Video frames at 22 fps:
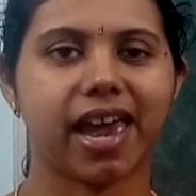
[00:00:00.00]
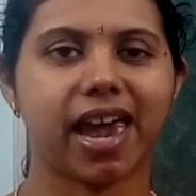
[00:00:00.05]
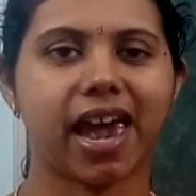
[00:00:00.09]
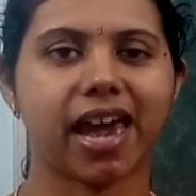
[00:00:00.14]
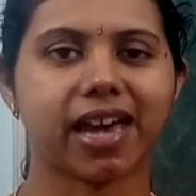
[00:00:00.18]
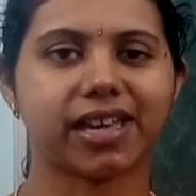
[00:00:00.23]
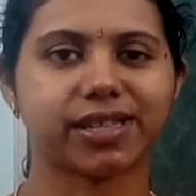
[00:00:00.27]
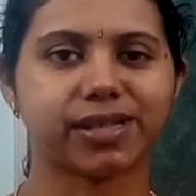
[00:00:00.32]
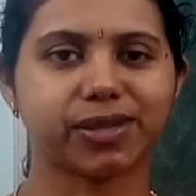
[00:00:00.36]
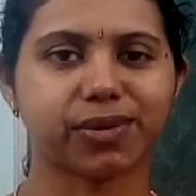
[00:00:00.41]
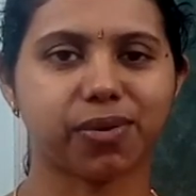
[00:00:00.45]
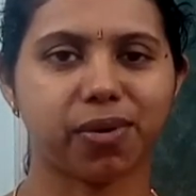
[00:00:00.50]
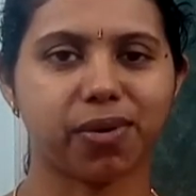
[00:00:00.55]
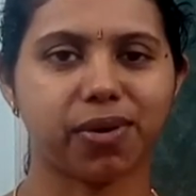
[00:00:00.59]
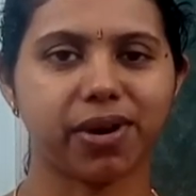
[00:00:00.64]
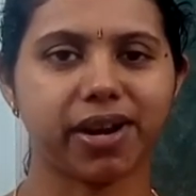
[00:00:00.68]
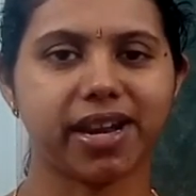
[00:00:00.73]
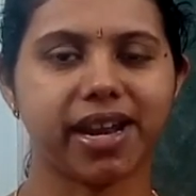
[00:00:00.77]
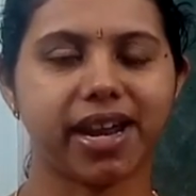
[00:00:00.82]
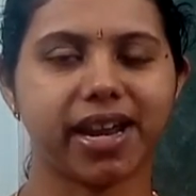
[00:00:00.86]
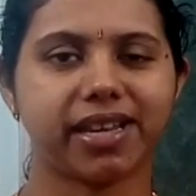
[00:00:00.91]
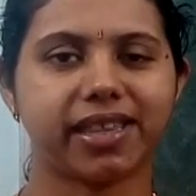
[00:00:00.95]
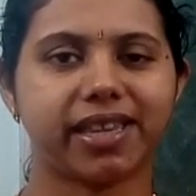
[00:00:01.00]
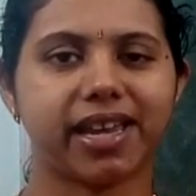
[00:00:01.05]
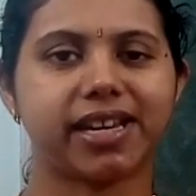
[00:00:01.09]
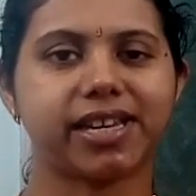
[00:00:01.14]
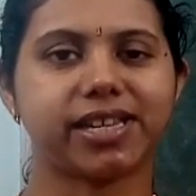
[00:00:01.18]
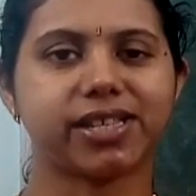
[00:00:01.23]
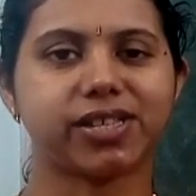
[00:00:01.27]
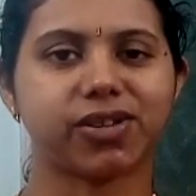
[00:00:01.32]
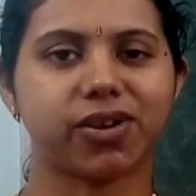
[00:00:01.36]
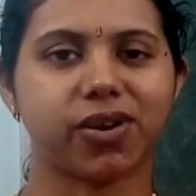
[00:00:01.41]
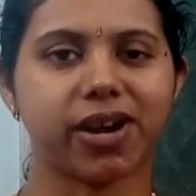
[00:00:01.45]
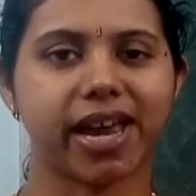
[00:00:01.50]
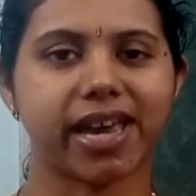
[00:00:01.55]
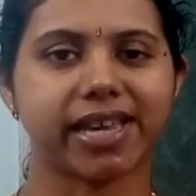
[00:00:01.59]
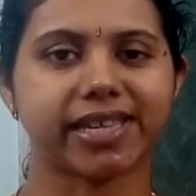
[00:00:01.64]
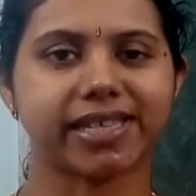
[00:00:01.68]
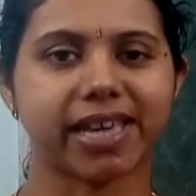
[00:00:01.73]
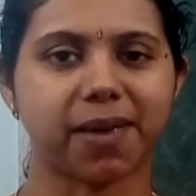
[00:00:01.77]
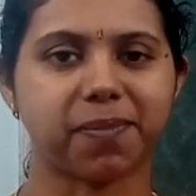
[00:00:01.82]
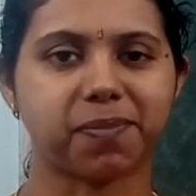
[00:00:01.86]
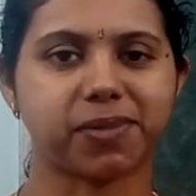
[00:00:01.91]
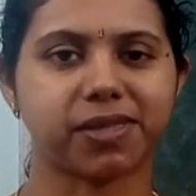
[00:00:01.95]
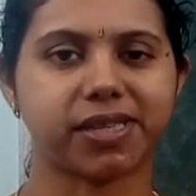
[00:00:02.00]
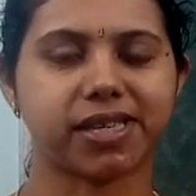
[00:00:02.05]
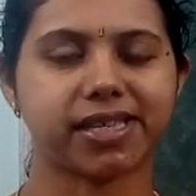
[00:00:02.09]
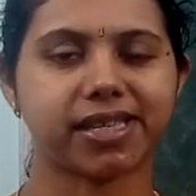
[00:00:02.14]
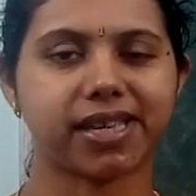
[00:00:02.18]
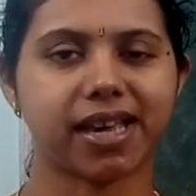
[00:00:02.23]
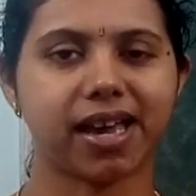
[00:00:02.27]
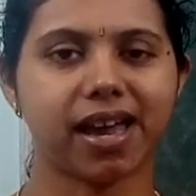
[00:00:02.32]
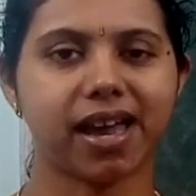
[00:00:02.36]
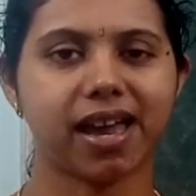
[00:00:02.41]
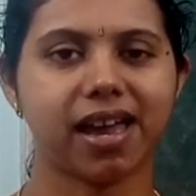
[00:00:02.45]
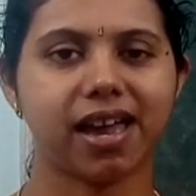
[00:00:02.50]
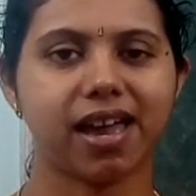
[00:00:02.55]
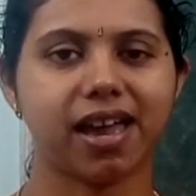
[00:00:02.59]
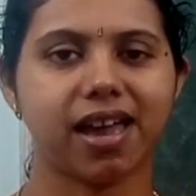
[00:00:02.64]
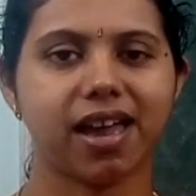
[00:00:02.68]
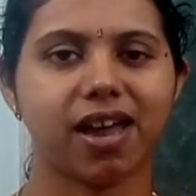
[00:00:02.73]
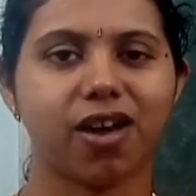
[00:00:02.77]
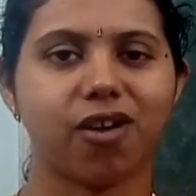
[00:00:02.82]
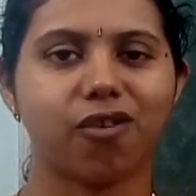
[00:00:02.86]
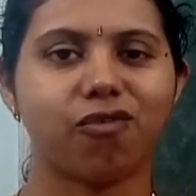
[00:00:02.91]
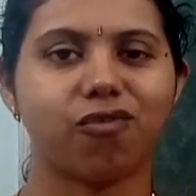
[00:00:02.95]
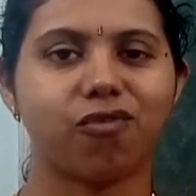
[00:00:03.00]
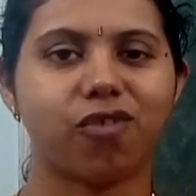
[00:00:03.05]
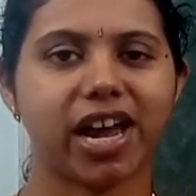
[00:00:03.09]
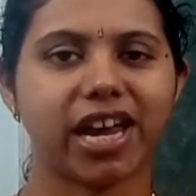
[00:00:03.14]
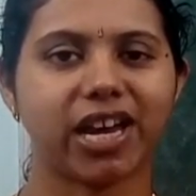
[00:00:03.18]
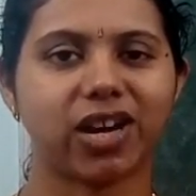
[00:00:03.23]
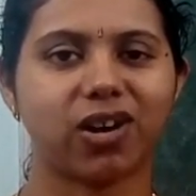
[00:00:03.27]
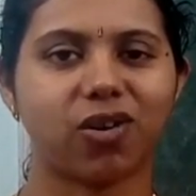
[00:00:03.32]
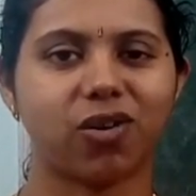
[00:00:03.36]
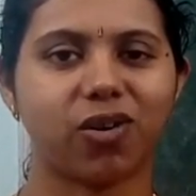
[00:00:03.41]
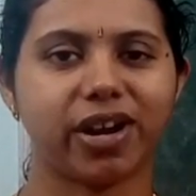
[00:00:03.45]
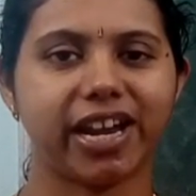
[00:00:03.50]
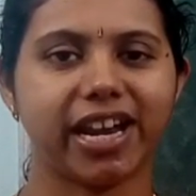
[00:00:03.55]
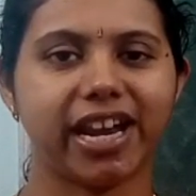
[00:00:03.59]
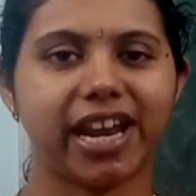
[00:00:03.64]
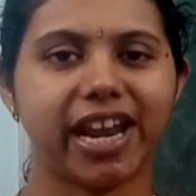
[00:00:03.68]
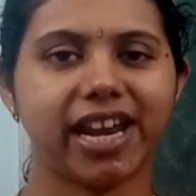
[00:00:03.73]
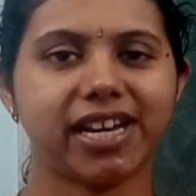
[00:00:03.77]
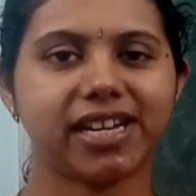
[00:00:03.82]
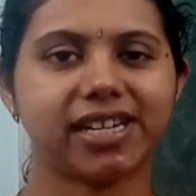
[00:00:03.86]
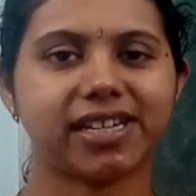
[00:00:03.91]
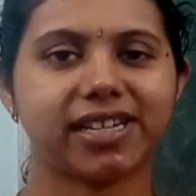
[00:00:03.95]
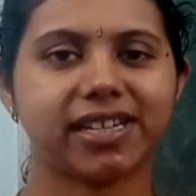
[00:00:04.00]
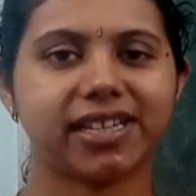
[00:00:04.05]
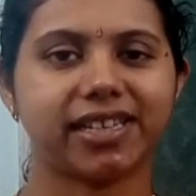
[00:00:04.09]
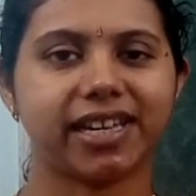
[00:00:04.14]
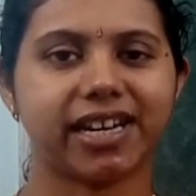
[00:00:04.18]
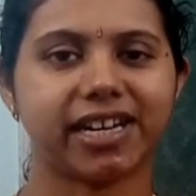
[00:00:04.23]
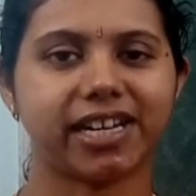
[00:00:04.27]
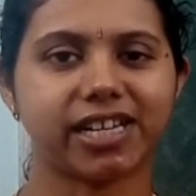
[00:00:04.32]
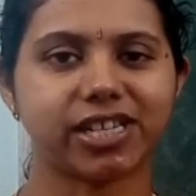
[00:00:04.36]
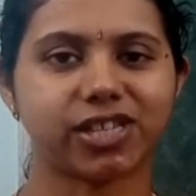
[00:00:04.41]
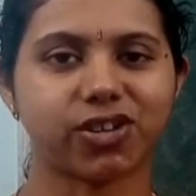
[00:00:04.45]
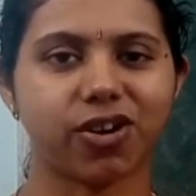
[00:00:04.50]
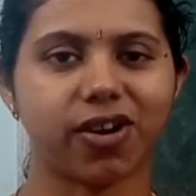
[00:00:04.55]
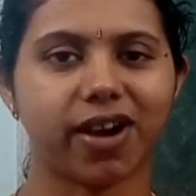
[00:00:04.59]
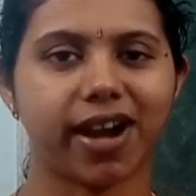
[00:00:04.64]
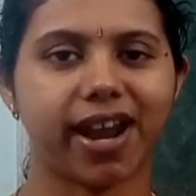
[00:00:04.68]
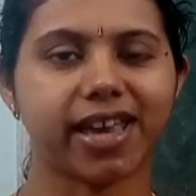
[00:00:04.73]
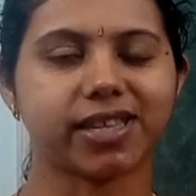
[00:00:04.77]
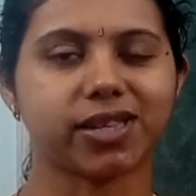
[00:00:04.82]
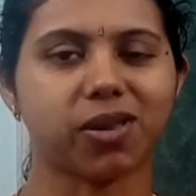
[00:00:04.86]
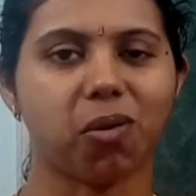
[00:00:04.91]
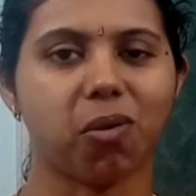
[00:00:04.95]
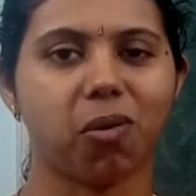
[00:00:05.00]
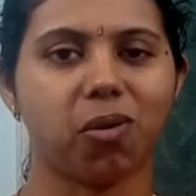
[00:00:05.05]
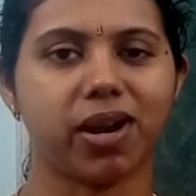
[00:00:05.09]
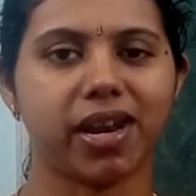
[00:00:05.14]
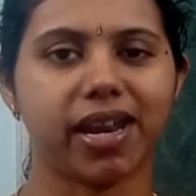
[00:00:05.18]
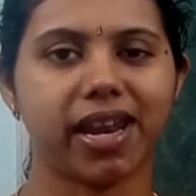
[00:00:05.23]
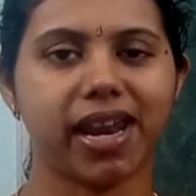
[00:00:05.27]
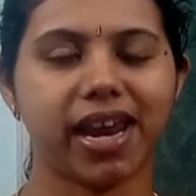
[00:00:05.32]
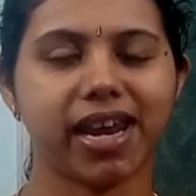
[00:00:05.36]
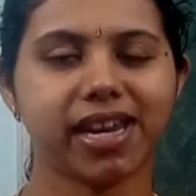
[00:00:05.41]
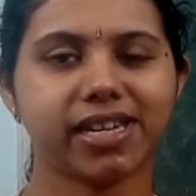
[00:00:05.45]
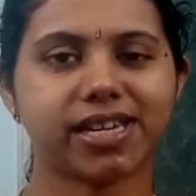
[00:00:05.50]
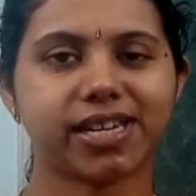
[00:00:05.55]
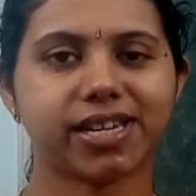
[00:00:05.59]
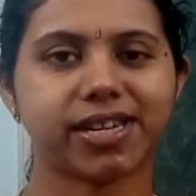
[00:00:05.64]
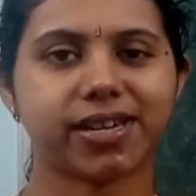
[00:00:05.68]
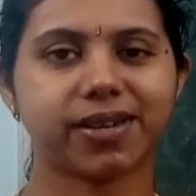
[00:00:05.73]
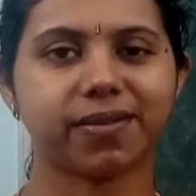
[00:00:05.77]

X coordinate, that is known as abscissa, Y coordinate, that is known as ordinate,